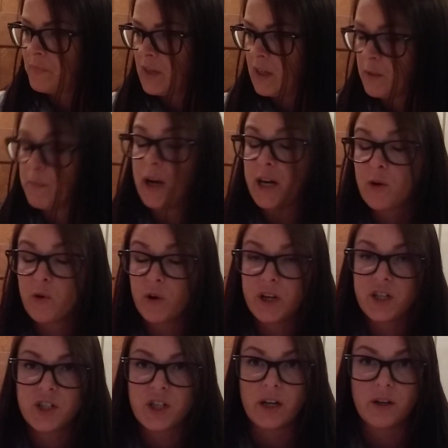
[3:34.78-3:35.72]
The
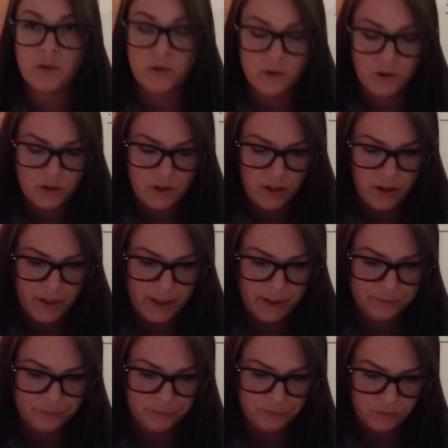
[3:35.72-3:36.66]
minority shareholders, sorry.
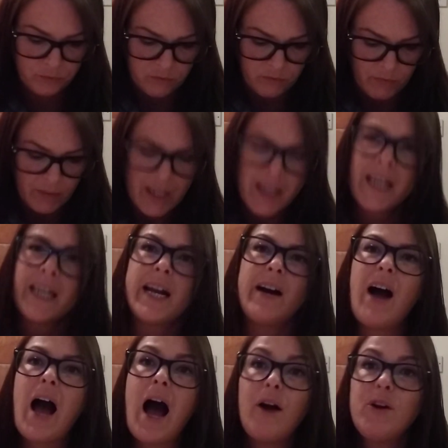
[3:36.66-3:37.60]

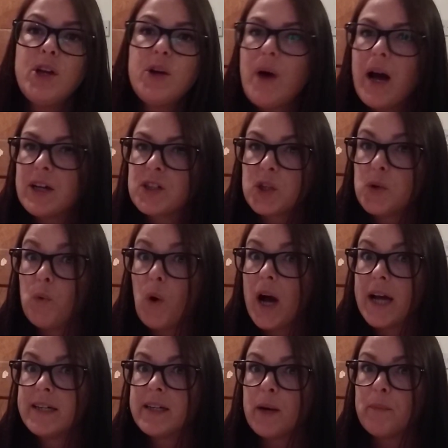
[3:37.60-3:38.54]
Now, how do you actually
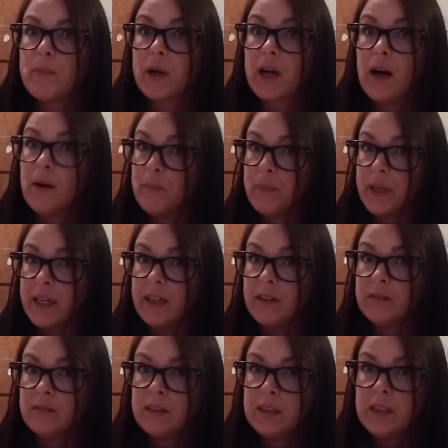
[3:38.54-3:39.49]
wind up a company?
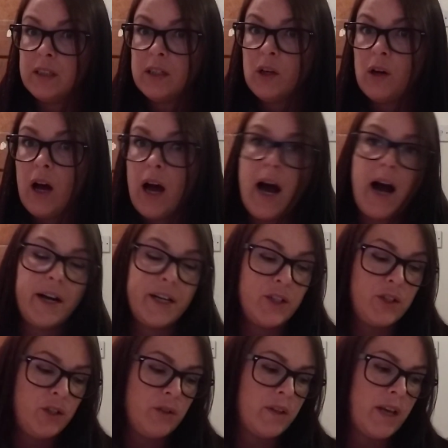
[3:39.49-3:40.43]
How do
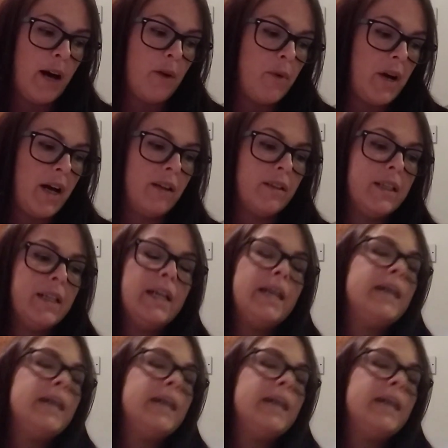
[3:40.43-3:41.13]
you do that? Well,